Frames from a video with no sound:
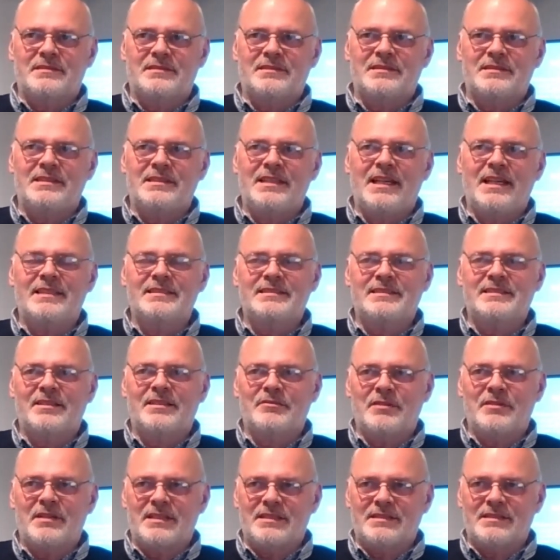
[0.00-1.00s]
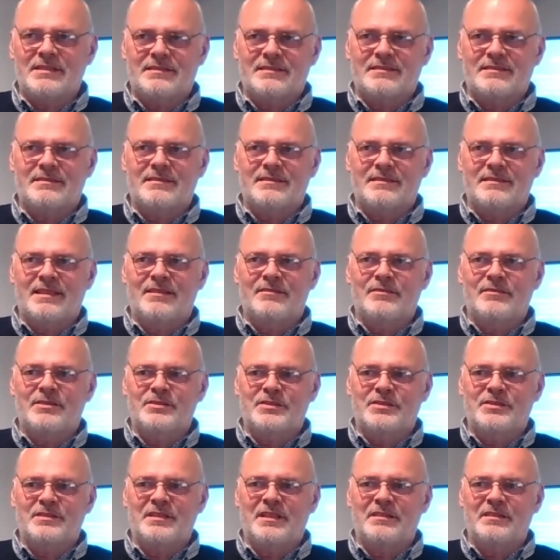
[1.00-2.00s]
yes, there is, there
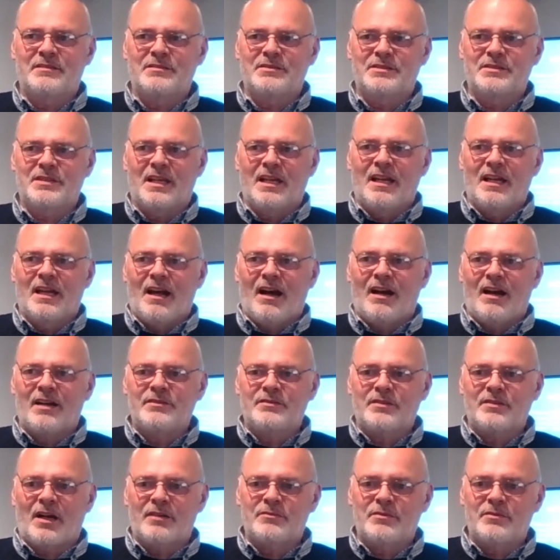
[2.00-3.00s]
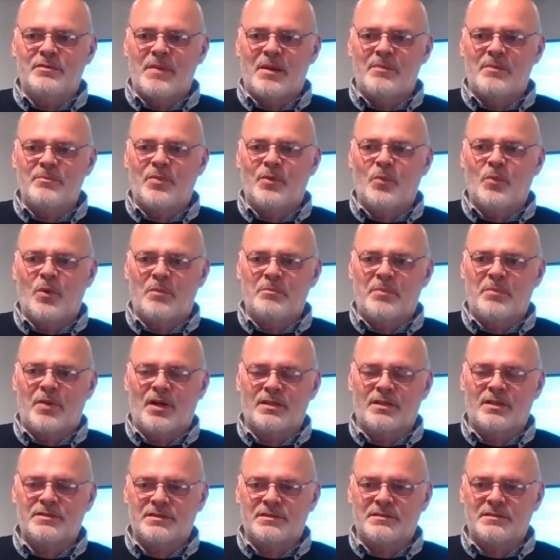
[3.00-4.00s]
is, there is. I, I remember one
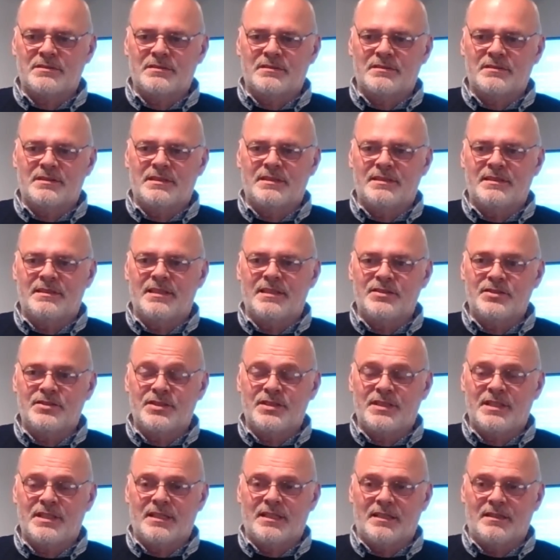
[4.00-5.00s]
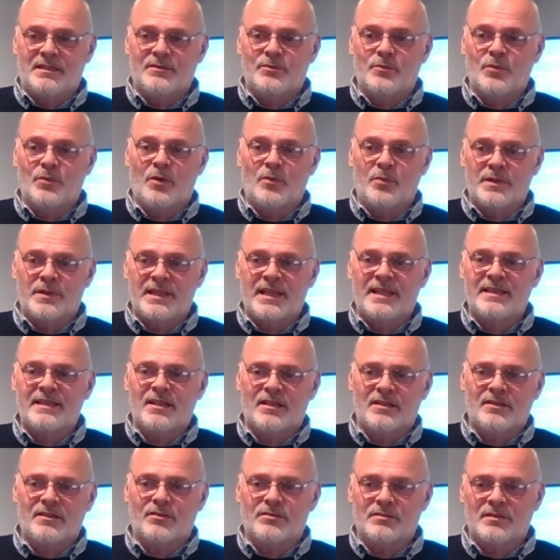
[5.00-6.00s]
person this year. Well, within the
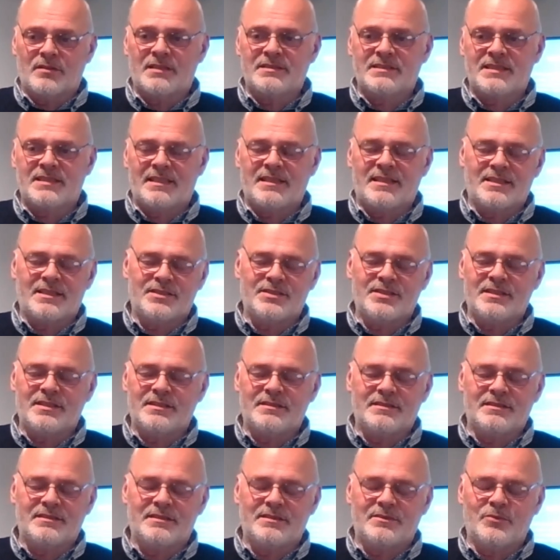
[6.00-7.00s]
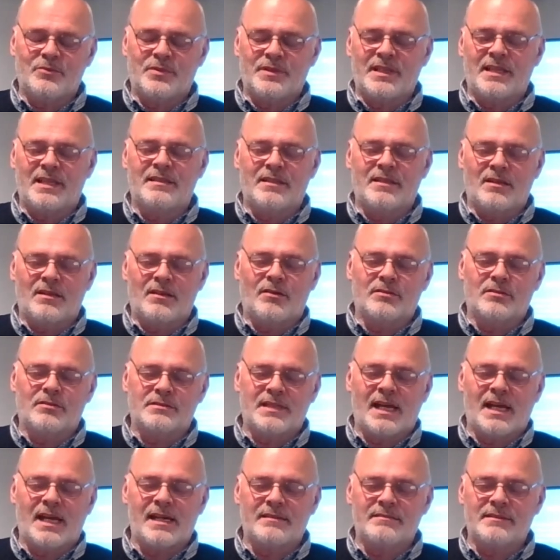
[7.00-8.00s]
lock, I say this year, within yeah. the
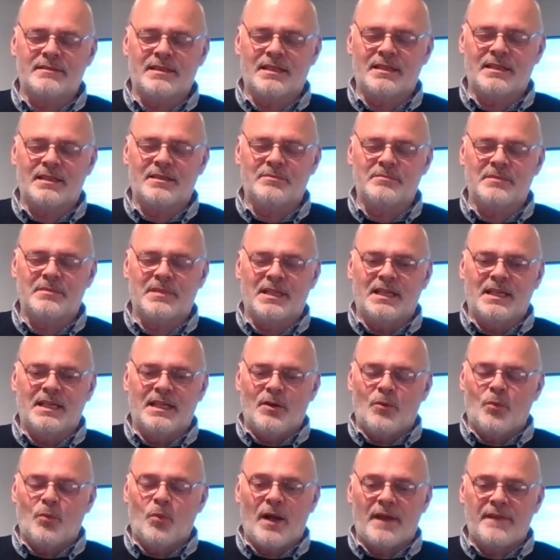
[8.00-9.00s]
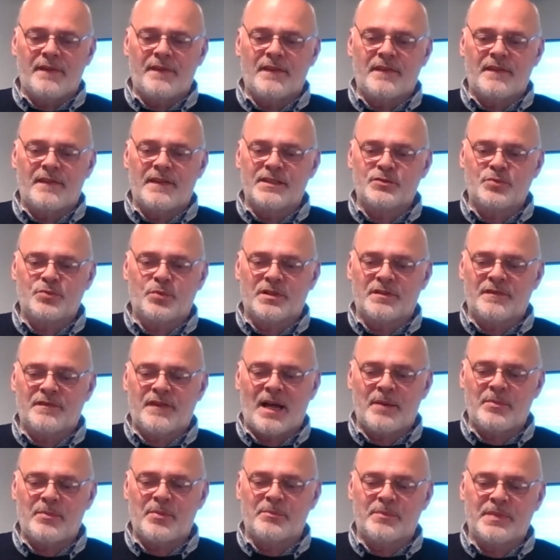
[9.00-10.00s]
lockdown. Um, whether this would have
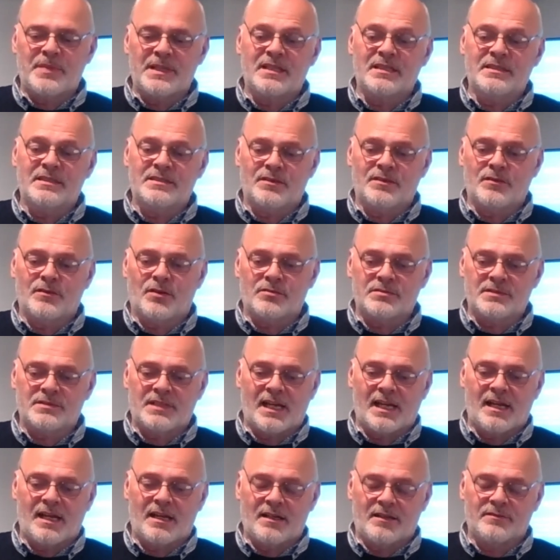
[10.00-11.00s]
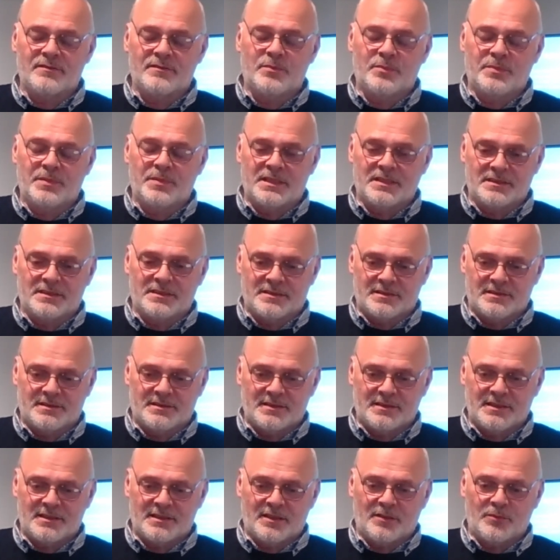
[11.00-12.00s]
happened because of lockdown, uh, because,
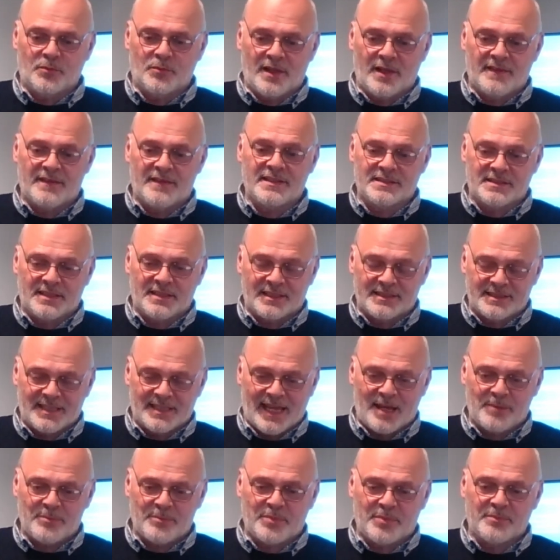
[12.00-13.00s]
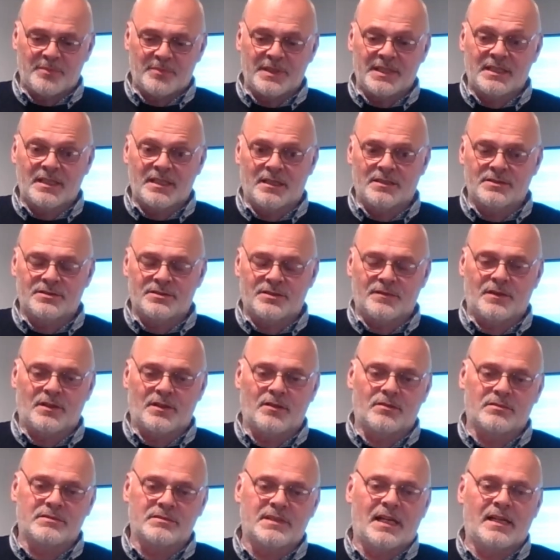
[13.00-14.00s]
you know, whether this has happened because of the
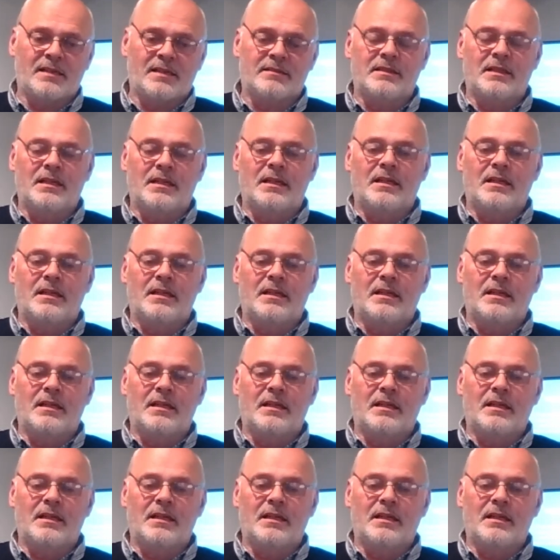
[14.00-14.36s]
lockdown